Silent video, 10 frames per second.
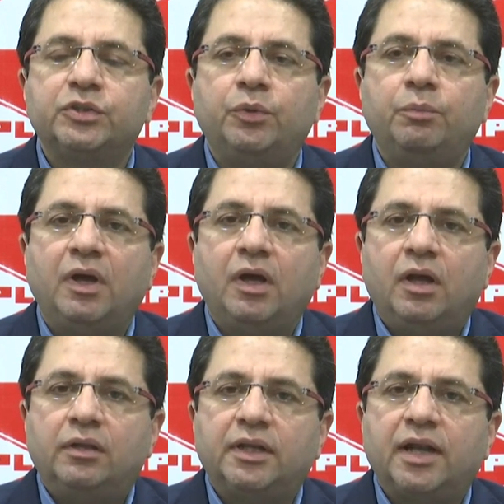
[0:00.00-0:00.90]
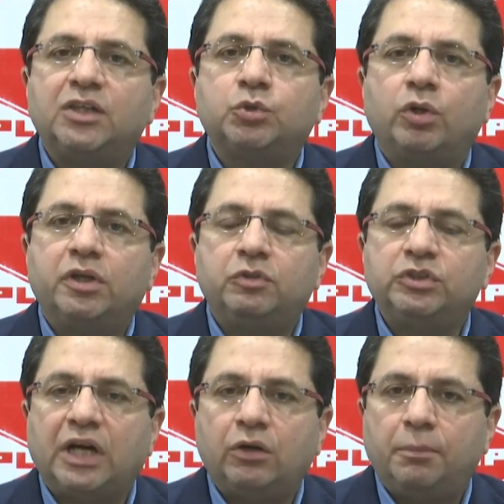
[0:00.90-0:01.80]
So the last quarter
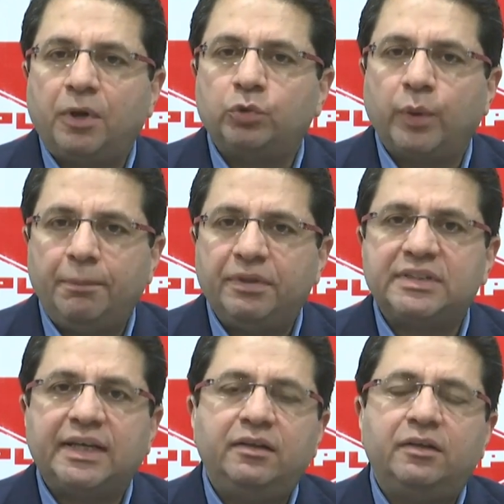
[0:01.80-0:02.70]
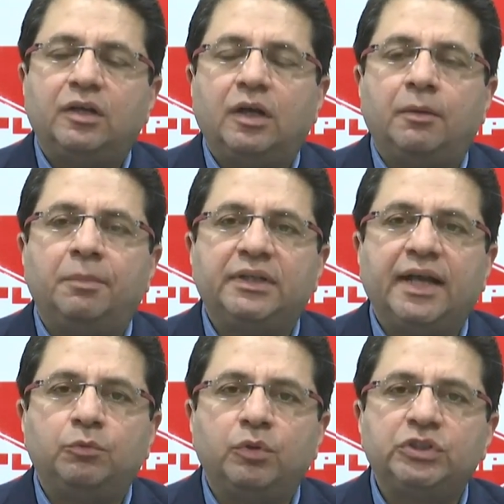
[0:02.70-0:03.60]
was down about 12%, but
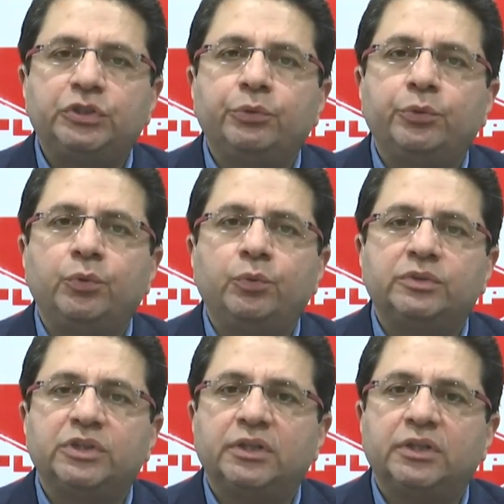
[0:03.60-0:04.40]
that was due to